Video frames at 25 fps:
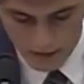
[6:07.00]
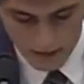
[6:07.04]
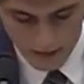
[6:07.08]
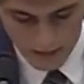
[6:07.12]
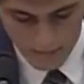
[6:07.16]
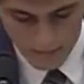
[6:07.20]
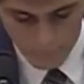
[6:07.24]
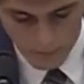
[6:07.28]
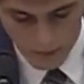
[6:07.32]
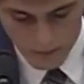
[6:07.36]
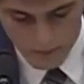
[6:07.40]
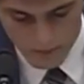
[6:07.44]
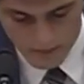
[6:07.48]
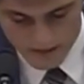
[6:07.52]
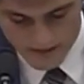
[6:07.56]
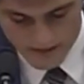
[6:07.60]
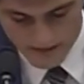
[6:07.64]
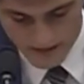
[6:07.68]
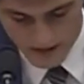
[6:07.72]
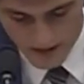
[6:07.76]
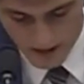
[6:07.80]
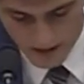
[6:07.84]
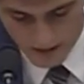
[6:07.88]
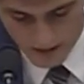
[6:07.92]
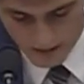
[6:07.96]
rather
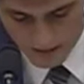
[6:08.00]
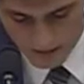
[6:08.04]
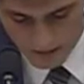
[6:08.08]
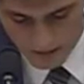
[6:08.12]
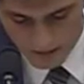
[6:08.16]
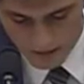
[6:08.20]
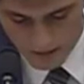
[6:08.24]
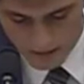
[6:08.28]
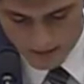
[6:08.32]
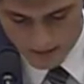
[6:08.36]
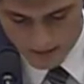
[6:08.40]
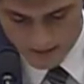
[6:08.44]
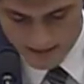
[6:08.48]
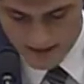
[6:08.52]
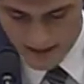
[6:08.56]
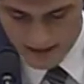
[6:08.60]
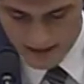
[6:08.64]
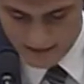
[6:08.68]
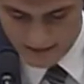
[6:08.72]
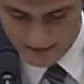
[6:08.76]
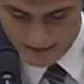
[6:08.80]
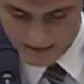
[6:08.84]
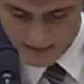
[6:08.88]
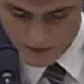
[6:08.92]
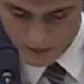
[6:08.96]
severe
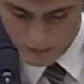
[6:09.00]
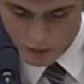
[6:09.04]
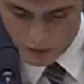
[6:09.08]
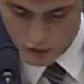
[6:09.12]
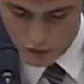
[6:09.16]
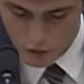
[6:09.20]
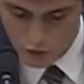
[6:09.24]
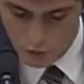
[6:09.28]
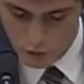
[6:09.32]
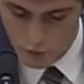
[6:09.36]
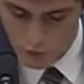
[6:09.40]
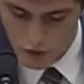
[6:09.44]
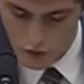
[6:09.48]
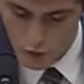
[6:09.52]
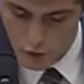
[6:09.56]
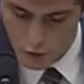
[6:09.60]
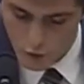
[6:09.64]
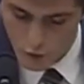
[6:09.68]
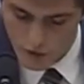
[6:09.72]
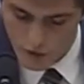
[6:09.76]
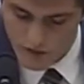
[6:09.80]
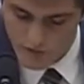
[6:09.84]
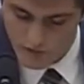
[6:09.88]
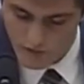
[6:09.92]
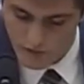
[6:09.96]
excruciating colic pain,
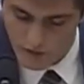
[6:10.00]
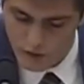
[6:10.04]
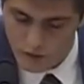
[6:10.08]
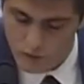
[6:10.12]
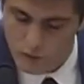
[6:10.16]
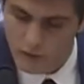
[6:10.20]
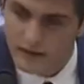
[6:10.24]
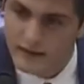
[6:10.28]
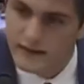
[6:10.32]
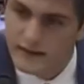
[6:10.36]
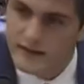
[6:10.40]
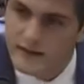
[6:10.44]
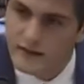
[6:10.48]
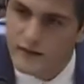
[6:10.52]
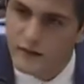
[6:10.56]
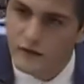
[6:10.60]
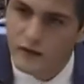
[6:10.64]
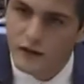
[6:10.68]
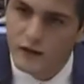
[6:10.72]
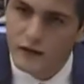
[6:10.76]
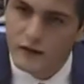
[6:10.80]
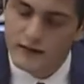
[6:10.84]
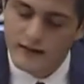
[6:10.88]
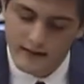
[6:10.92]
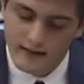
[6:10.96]
tearing him from
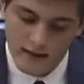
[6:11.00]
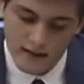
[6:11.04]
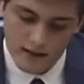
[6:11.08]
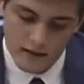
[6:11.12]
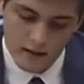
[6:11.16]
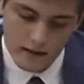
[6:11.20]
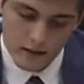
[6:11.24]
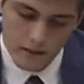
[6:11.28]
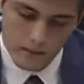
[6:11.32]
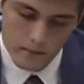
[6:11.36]
inside,